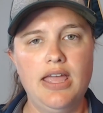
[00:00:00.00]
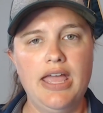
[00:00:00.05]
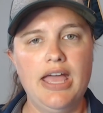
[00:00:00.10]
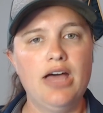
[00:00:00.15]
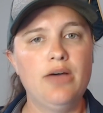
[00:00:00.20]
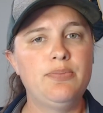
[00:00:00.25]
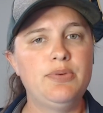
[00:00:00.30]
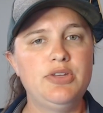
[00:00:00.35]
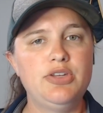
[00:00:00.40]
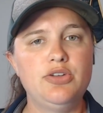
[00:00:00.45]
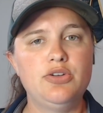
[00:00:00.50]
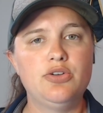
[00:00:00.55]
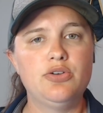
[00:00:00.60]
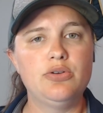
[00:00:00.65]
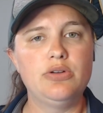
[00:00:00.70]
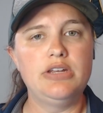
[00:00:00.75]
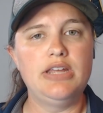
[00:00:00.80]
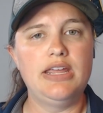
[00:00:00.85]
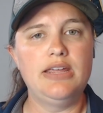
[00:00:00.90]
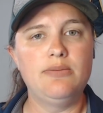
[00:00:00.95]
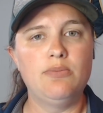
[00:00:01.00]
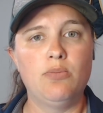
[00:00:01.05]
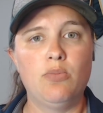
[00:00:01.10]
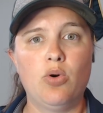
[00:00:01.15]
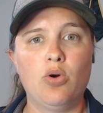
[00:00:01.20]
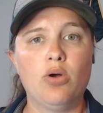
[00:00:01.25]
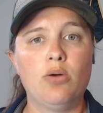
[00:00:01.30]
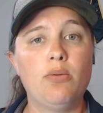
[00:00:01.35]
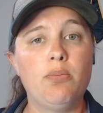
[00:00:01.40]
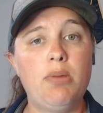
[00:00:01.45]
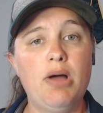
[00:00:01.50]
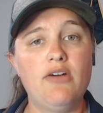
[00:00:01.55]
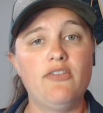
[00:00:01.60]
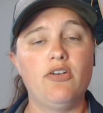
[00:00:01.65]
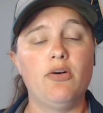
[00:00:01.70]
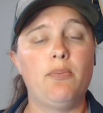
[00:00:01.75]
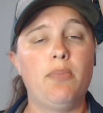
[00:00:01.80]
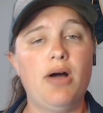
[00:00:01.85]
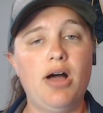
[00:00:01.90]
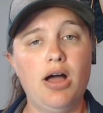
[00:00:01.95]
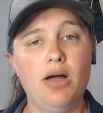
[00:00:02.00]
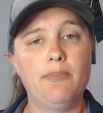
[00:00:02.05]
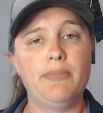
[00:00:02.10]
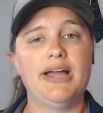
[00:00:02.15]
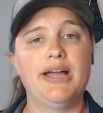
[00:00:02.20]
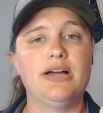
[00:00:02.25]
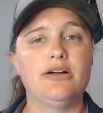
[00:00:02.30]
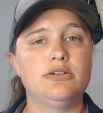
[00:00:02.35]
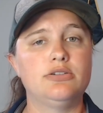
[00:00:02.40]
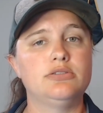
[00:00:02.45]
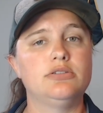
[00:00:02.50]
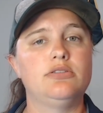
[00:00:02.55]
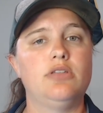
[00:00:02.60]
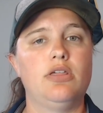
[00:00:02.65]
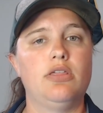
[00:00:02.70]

helping you create more of a pop-out